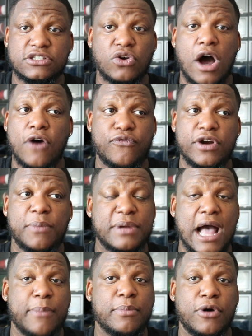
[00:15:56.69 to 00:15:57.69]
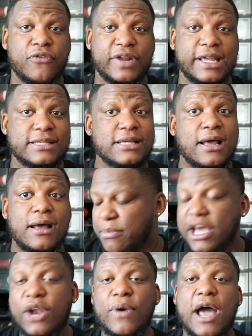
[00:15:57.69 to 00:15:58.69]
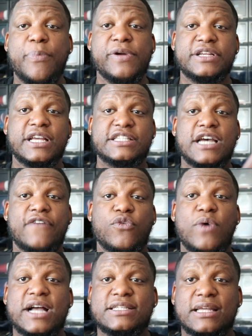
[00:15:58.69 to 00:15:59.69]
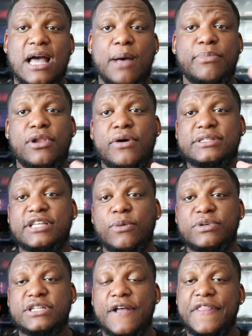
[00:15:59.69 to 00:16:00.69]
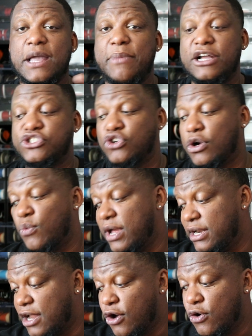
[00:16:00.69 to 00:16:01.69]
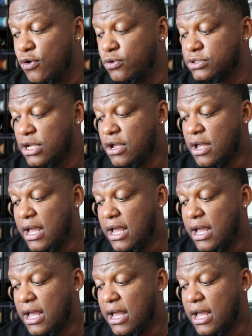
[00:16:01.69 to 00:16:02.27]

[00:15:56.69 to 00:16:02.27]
So off rip, copping both of these. But anyway, I appreciate y'all for watching. Comment below and tell me what y'all think about Jordan 1 lows.